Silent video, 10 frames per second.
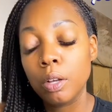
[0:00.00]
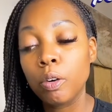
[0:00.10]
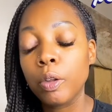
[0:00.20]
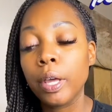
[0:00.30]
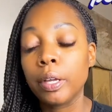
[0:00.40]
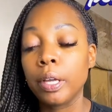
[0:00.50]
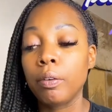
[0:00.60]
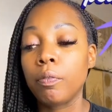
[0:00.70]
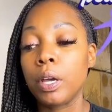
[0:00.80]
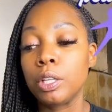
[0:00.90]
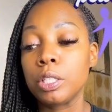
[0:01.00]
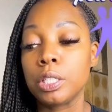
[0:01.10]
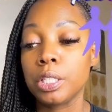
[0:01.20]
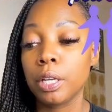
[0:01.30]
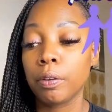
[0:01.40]
or they're getting ready to
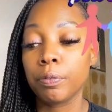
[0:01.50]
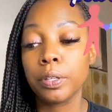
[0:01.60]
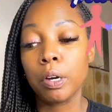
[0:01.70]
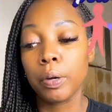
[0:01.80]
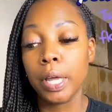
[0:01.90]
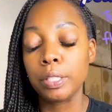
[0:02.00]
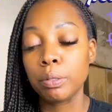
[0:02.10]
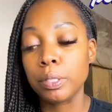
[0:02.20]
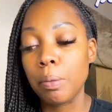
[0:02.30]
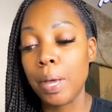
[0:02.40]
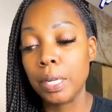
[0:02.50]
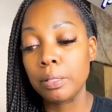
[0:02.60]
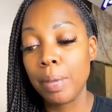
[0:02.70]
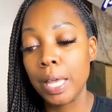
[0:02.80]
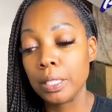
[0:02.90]
shift okay so somebody's
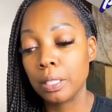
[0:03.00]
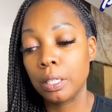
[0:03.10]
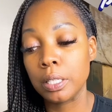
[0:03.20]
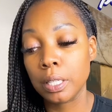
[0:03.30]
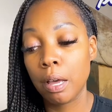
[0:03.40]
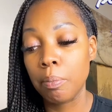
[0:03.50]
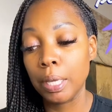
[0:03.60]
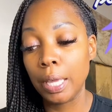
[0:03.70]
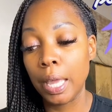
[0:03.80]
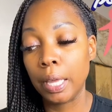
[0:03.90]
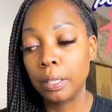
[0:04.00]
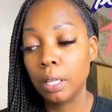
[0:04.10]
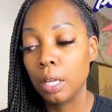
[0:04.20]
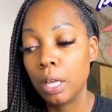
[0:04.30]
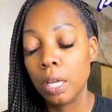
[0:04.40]
masculine is coming in
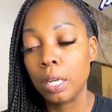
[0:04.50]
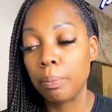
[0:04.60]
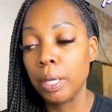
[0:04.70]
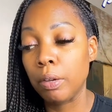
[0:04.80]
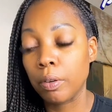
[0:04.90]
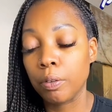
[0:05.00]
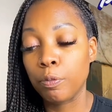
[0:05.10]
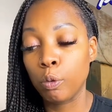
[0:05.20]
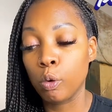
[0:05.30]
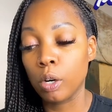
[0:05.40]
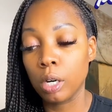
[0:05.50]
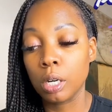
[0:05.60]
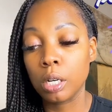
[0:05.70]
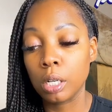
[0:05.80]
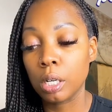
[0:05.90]
and i'm hearing for
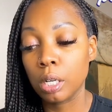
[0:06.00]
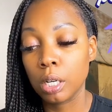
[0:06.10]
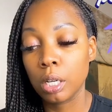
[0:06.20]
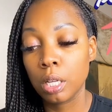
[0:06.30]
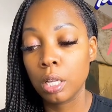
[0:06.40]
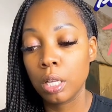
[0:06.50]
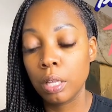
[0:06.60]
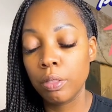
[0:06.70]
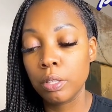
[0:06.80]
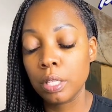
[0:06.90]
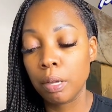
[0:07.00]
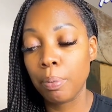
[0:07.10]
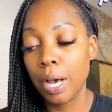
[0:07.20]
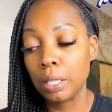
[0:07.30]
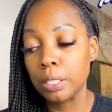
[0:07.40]
either to
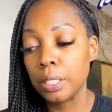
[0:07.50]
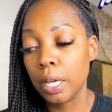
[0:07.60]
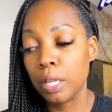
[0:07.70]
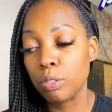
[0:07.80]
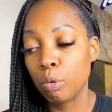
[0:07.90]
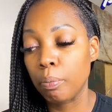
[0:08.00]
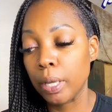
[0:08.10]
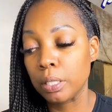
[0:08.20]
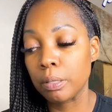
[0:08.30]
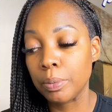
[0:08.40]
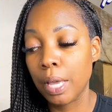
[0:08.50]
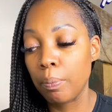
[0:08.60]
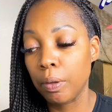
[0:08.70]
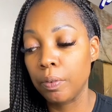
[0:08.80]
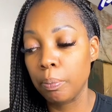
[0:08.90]
apologize or make some type
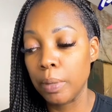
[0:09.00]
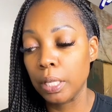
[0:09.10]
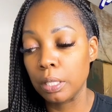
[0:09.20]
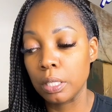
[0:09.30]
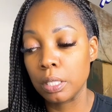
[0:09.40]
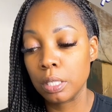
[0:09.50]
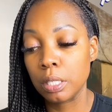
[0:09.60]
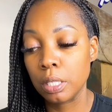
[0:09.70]
of amends